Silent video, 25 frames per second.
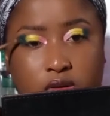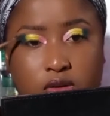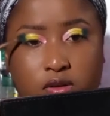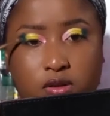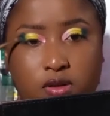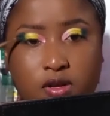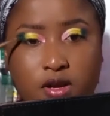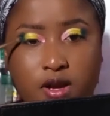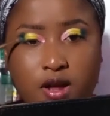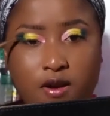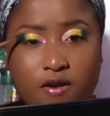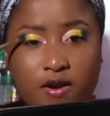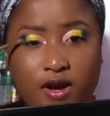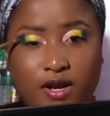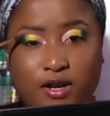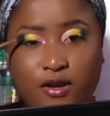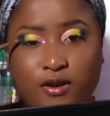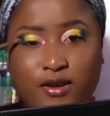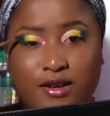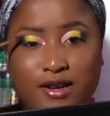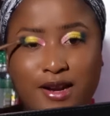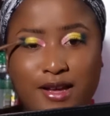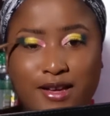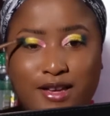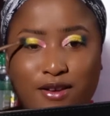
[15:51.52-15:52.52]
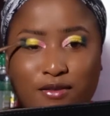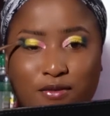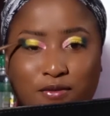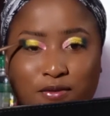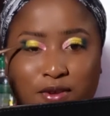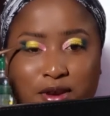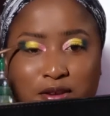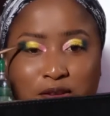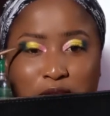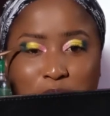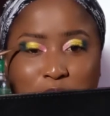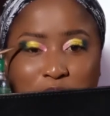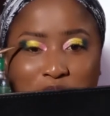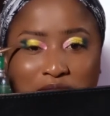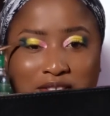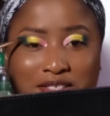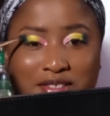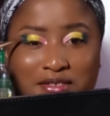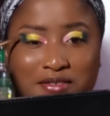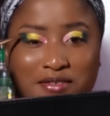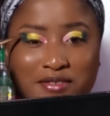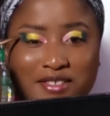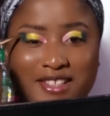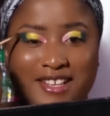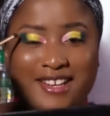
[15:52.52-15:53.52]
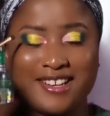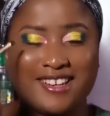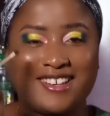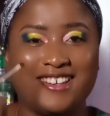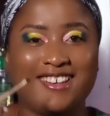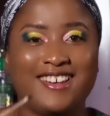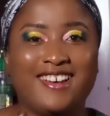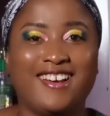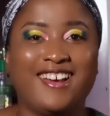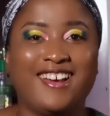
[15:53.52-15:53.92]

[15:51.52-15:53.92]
So now I look like a fairy butterfly.